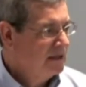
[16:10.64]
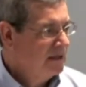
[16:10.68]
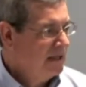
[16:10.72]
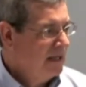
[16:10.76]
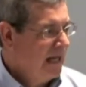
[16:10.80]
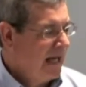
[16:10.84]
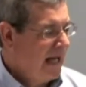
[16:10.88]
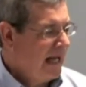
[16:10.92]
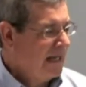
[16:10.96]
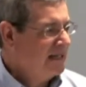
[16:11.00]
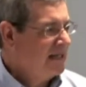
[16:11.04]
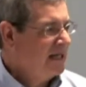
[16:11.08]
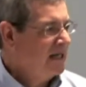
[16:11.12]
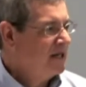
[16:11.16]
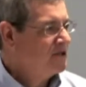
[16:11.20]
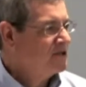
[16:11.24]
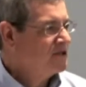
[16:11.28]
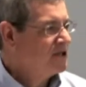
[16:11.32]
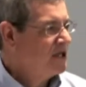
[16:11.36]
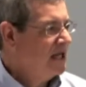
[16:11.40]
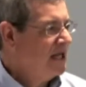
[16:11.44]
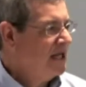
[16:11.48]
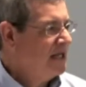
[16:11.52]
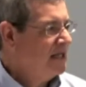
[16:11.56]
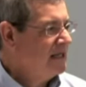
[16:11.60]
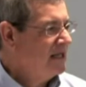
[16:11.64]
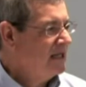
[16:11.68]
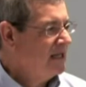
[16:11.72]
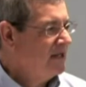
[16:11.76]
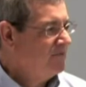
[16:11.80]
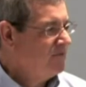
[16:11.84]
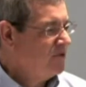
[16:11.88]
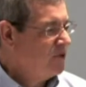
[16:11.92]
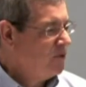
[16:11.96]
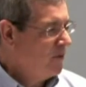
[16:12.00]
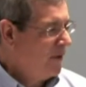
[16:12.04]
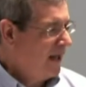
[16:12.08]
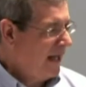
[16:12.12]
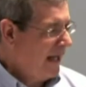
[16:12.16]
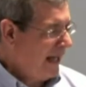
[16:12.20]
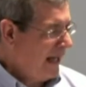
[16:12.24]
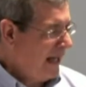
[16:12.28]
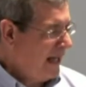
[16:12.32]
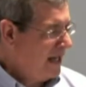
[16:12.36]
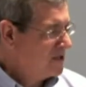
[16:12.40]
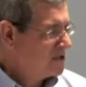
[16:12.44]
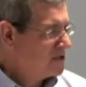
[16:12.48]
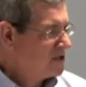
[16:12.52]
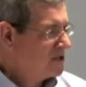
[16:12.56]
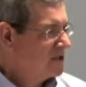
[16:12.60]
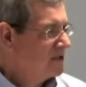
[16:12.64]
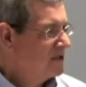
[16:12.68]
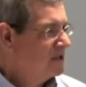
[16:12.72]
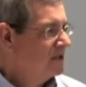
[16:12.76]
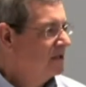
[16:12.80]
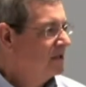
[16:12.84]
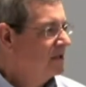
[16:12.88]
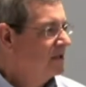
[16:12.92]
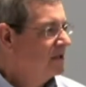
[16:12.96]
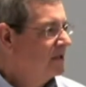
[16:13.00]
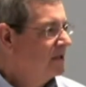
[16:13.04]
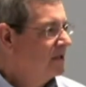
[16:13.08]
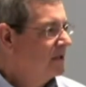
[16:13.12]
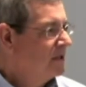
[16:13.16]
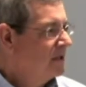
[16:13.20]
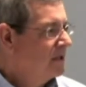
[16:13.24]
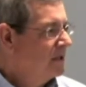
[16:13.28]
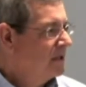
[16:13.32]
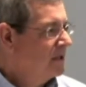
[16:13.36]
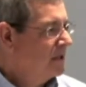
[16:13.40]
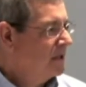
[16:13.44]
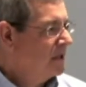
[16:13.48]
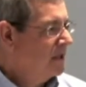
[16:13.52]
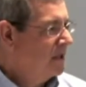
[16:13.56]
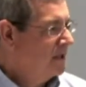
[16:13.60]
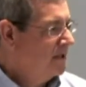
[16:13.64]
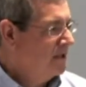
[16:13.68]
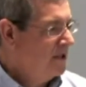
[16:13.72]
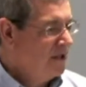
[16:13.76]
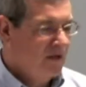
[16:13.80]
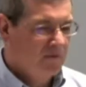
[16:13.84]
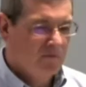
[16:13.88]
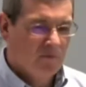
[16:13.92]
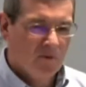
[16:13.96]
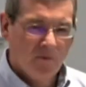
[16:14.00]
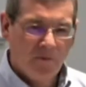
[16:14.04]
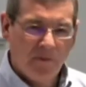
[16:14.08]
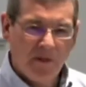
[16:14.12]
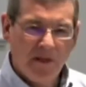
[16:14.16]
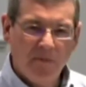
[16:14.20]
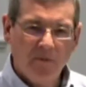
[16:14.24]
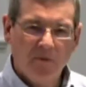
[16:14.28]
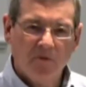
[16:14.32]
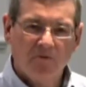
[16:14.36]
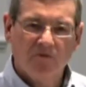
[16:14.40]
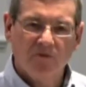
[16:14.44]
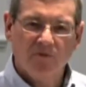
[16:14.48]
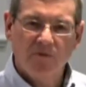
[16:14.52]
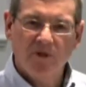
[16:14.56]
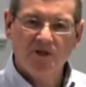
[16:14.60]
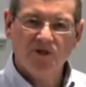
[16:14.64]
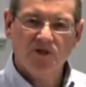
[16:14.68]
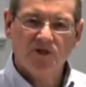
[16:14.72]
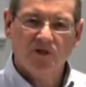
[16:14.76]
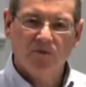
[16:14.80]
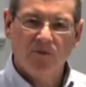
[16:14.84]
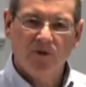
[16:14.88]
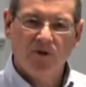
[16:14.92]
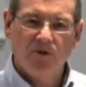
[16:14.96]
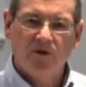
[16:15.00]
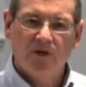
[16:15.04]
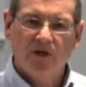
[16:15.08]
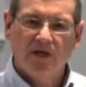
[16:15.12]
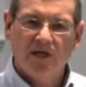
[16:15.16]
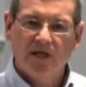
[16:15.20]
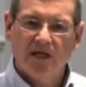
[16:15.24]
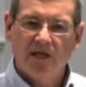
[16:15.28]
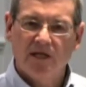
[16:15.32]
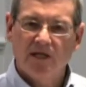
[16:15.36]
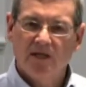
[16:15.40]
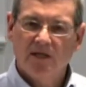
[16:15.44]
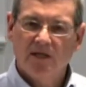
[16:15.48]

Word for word: I dare say that if you ask a number of people from this community